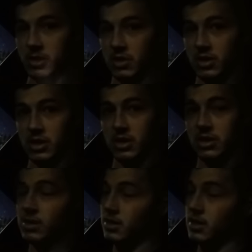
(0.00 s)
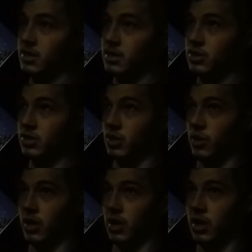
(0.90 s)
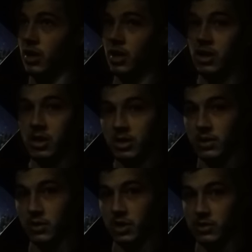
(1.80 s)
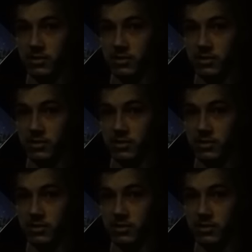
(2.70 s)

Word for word: the rugby series. So uh, see you on the